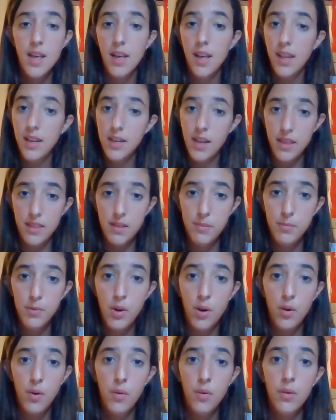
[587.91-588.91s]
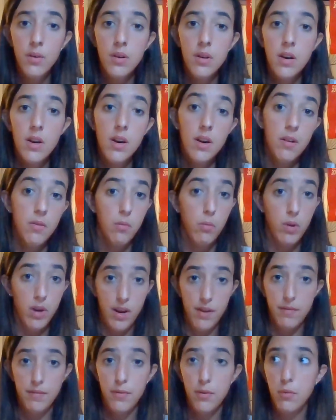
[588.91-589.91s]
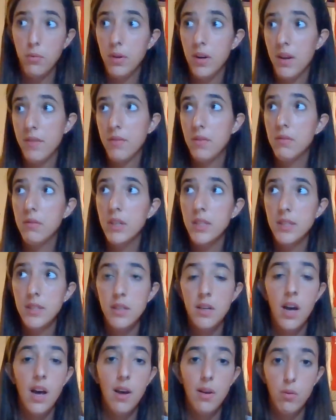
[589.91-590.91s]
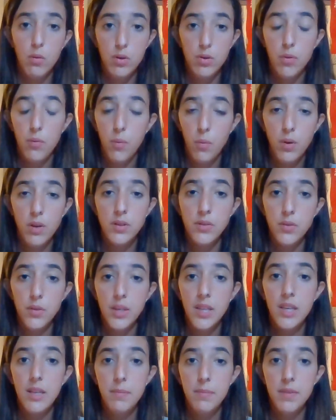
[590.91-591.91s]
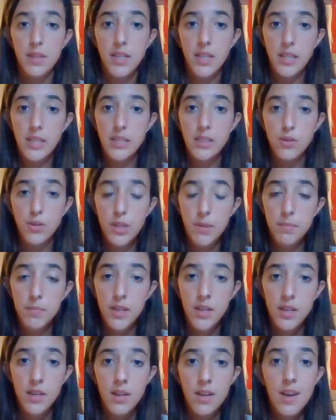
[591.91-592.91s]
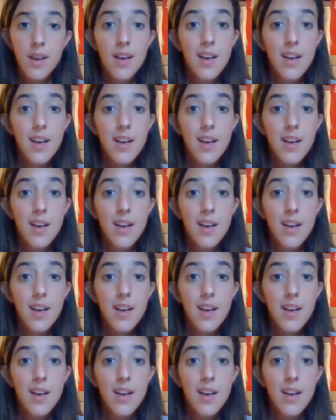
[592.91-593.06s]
and let them know for whatever reason I don't want to keep this treatment.